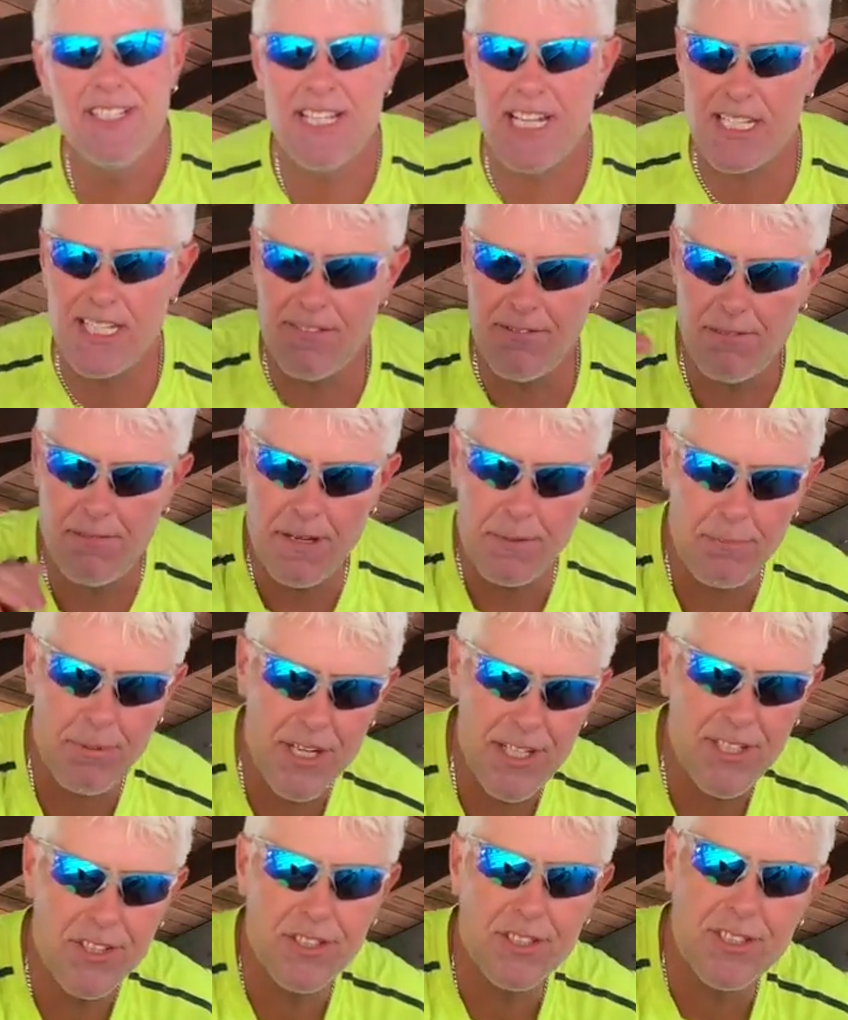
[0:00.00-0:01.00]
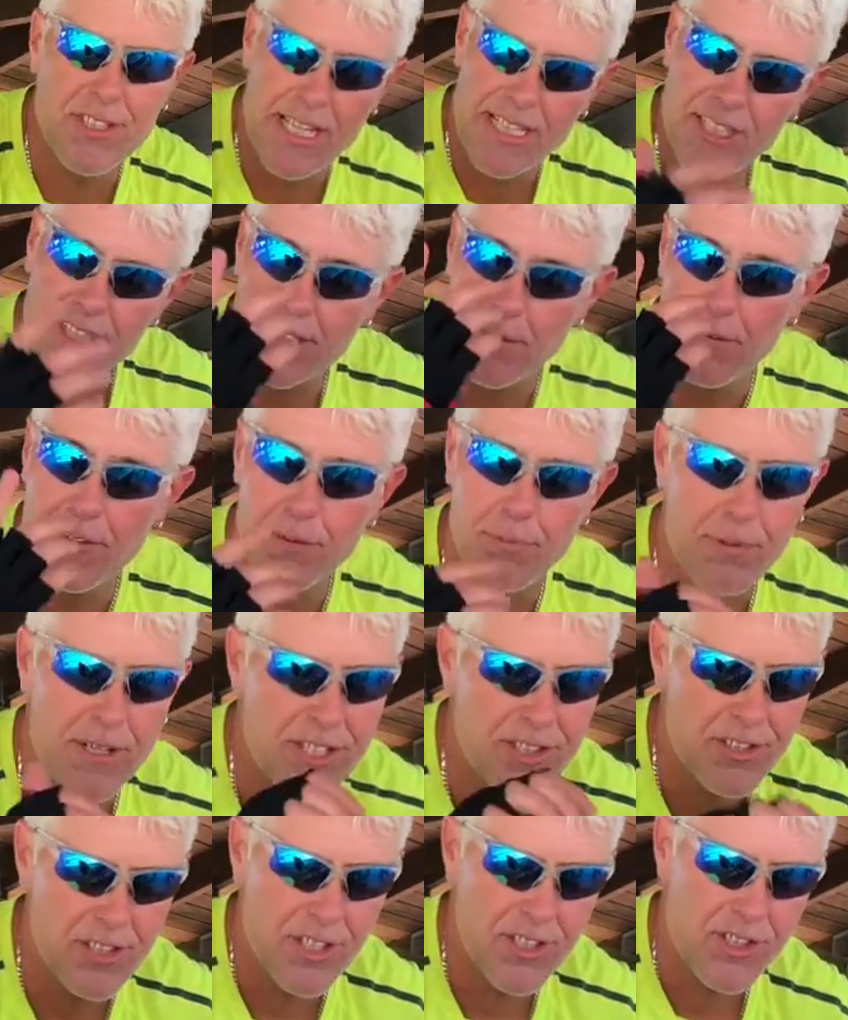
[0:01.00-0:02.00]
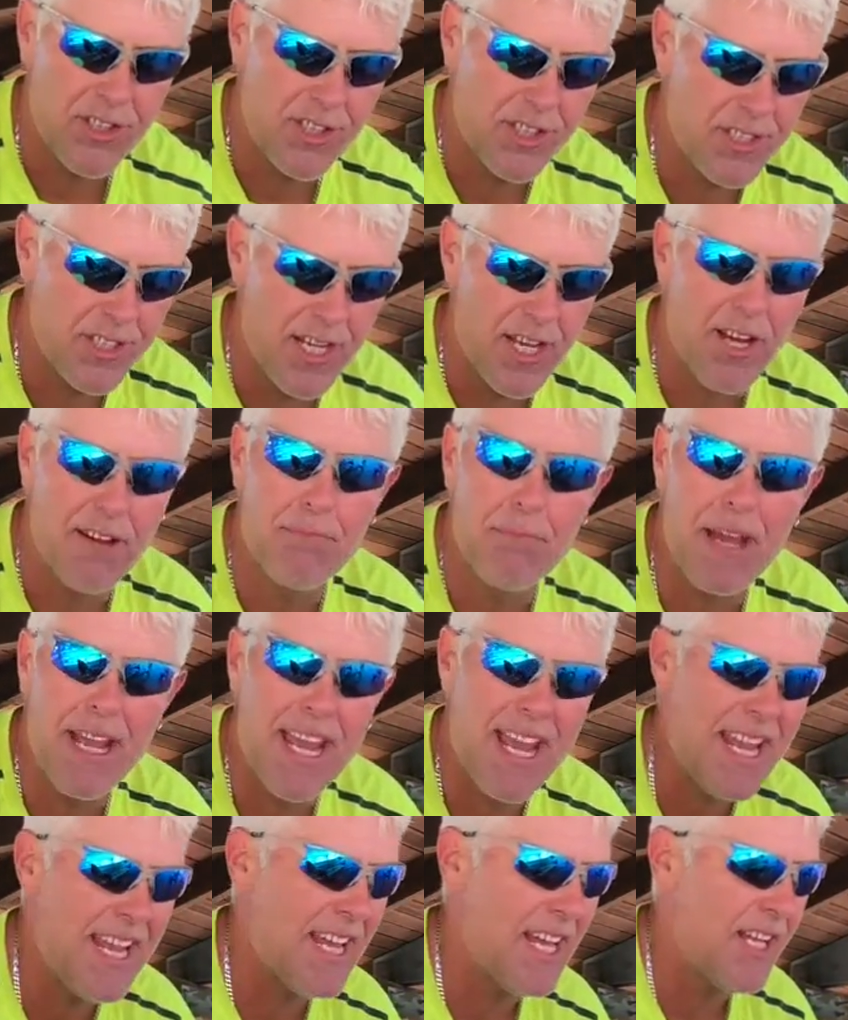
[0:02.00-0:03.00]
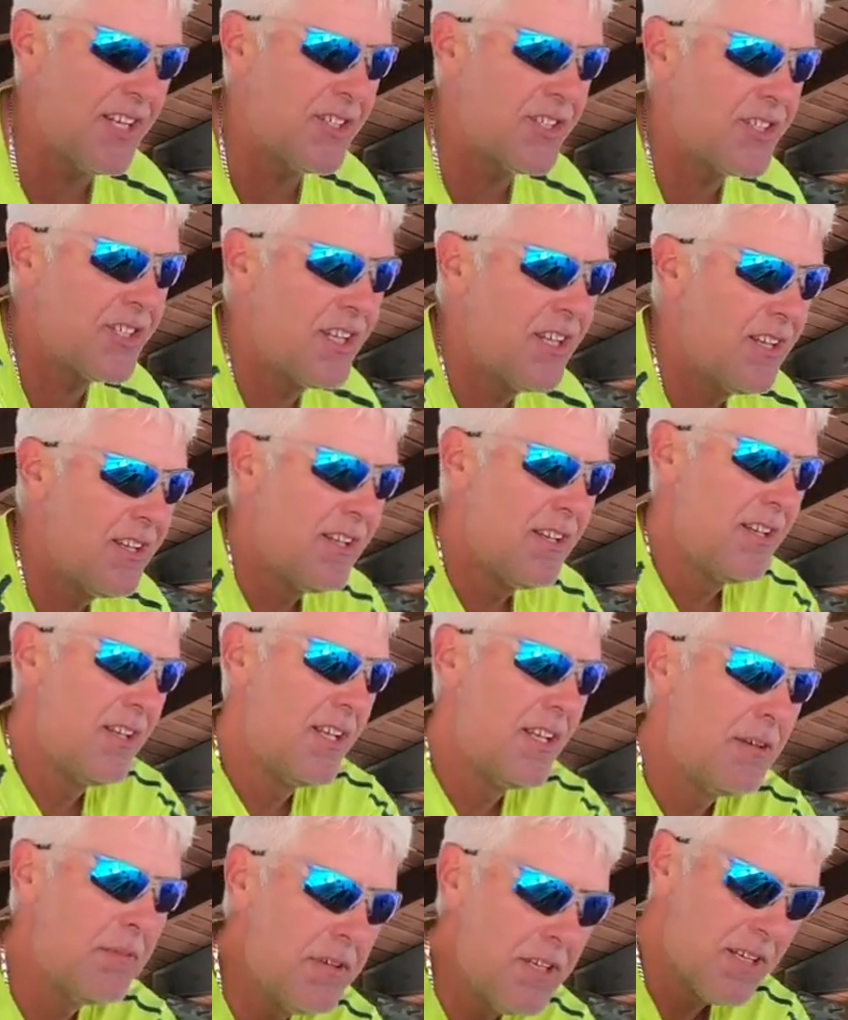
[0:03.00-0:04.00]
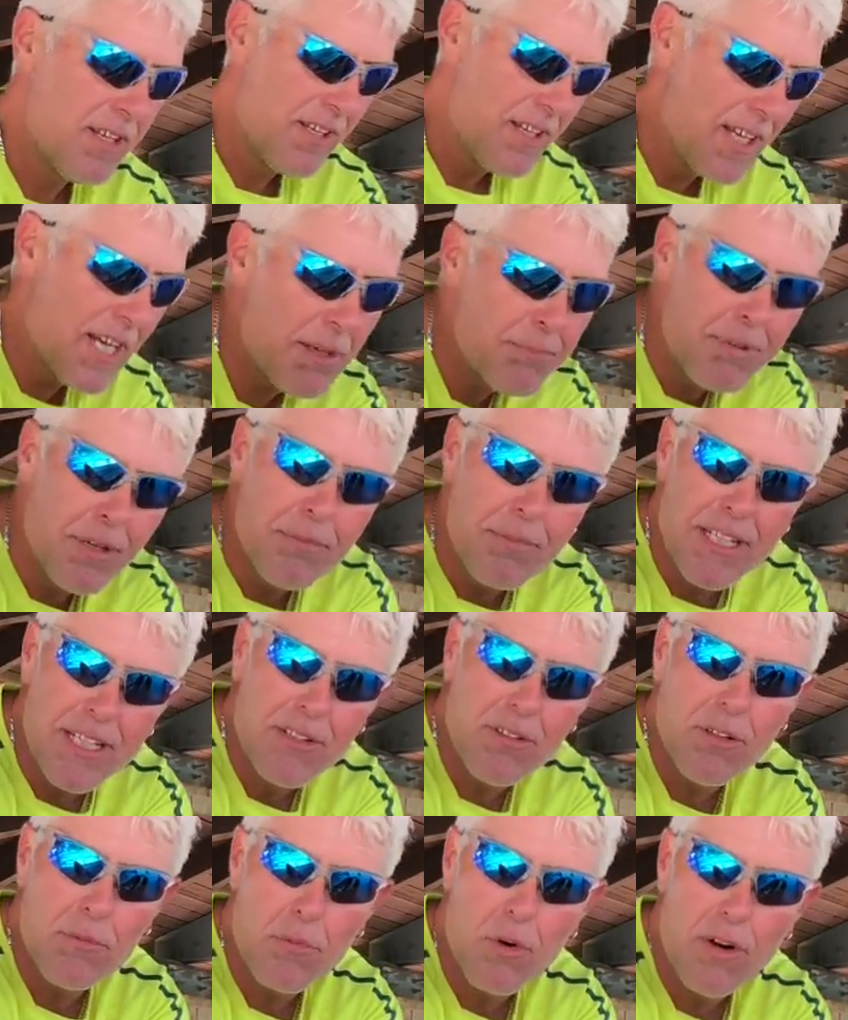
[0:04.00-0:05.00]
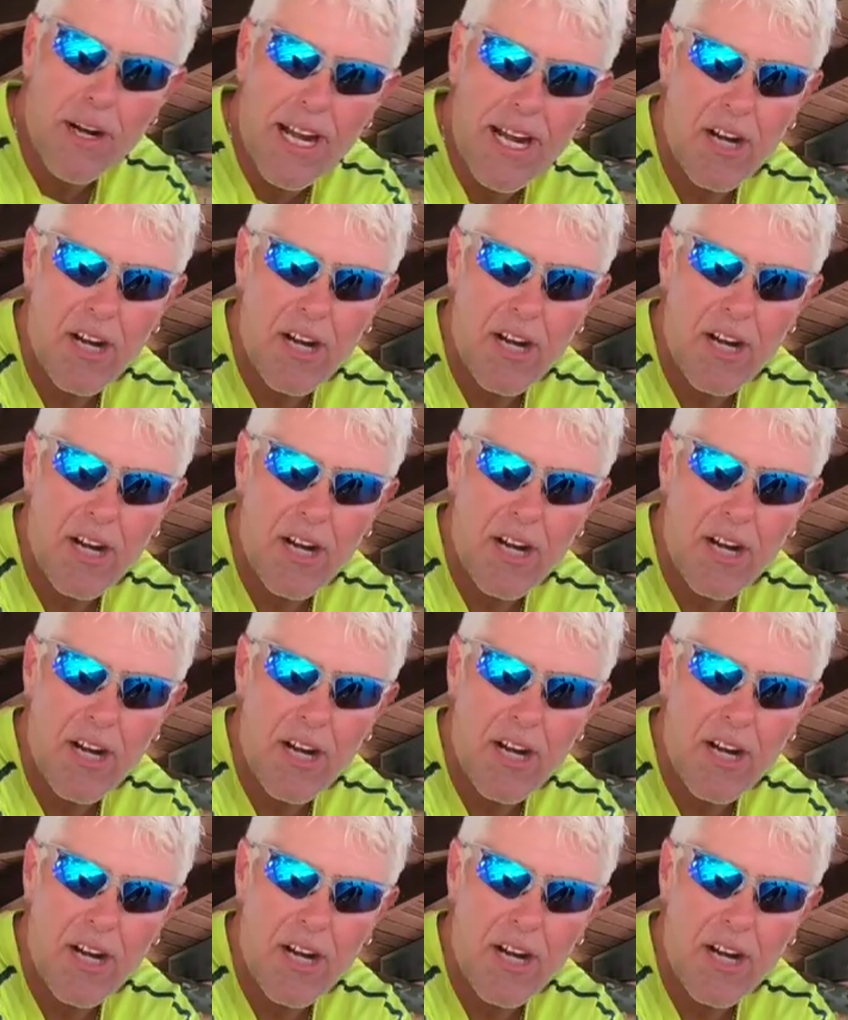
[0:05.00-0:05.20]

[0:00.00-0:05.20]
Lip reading: take some of the pressure off my hands, and put me into a more